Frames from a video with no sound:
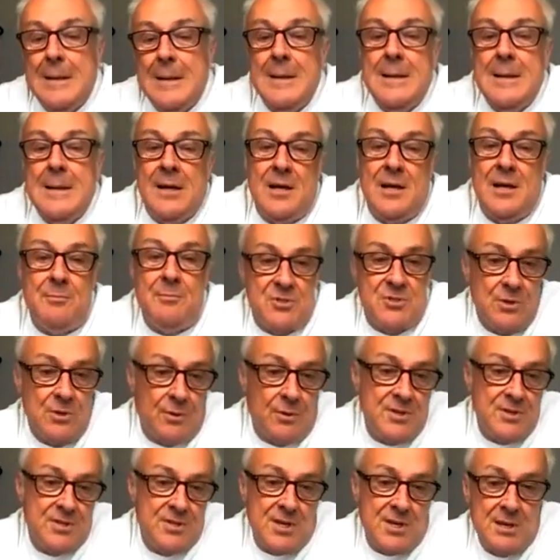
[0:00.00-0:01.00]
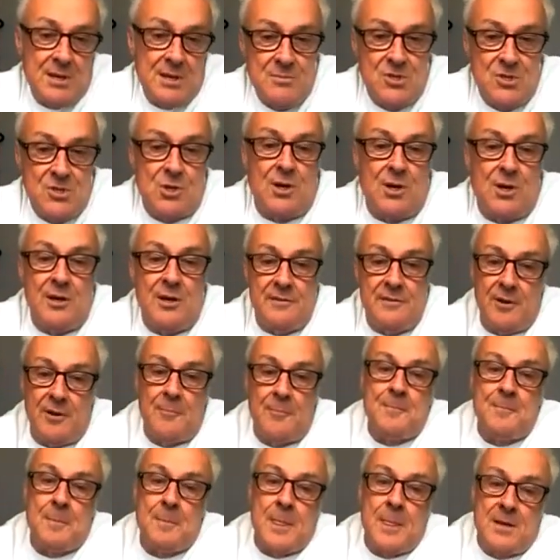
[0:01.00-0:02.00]
It's not the same drive.
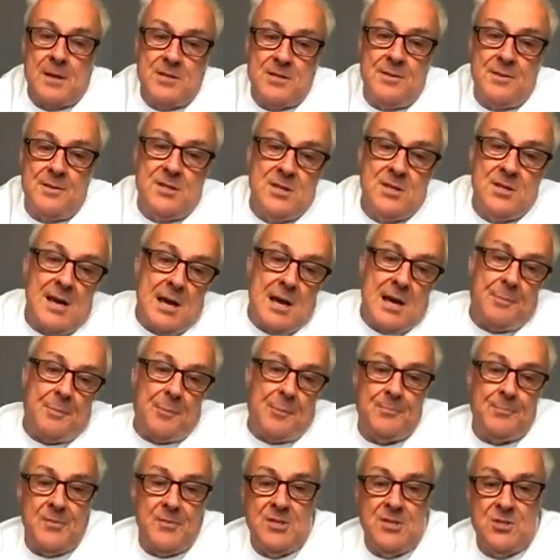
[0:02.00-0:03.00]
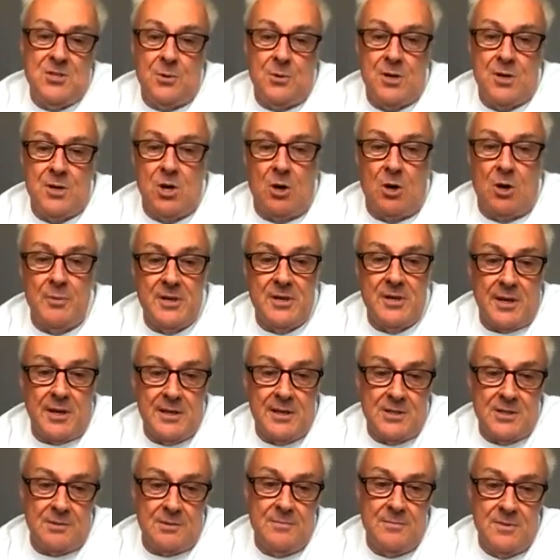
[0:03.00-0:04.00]
So this gap is to
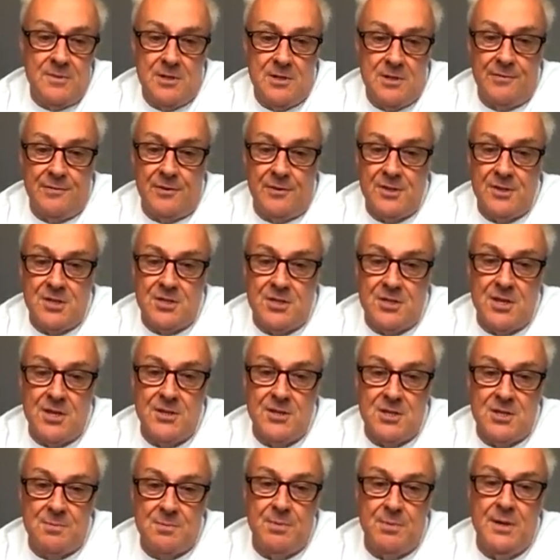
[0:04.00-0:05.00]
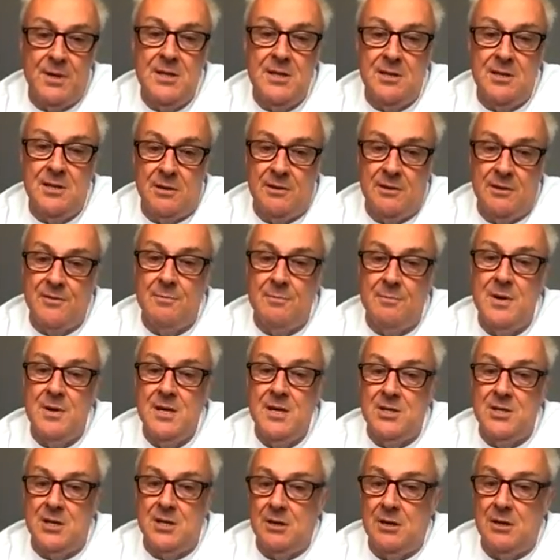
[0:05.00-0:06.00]
accommodate differences in the speed of the
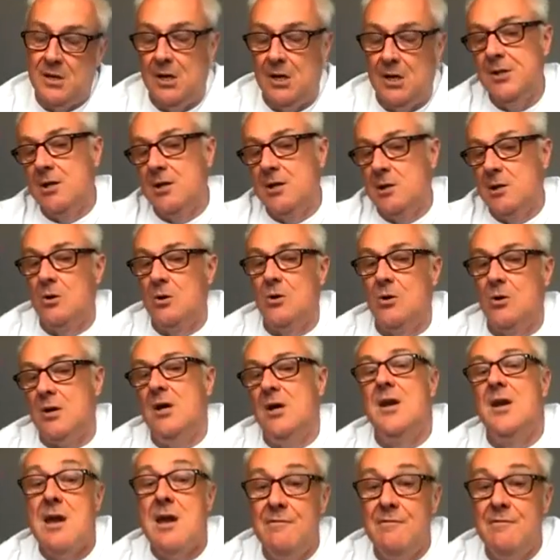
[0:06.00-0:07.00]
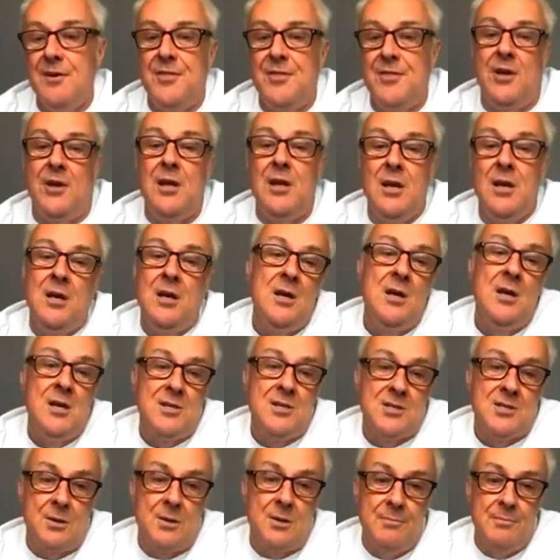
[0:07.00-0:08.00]
media and the clock and everything.
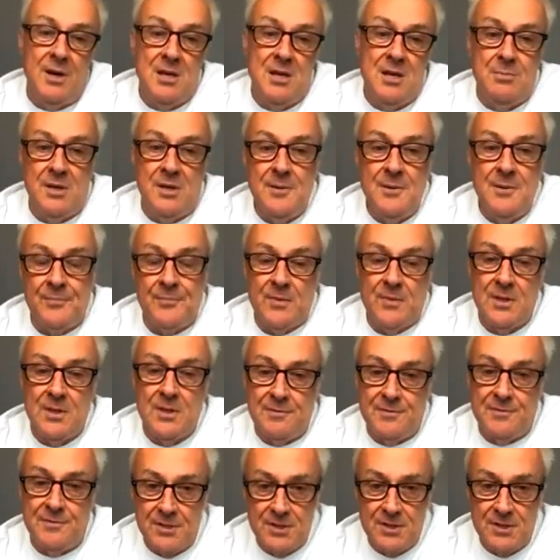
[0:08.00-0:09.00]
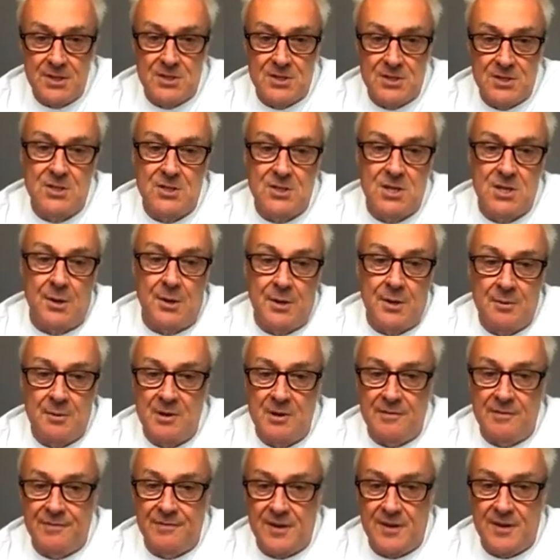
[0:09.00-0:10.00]
So it may be that if the disk is going a
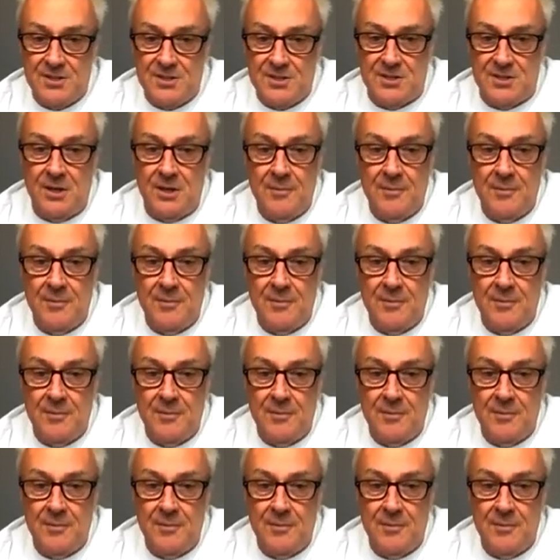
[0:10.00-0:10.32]
bit faster,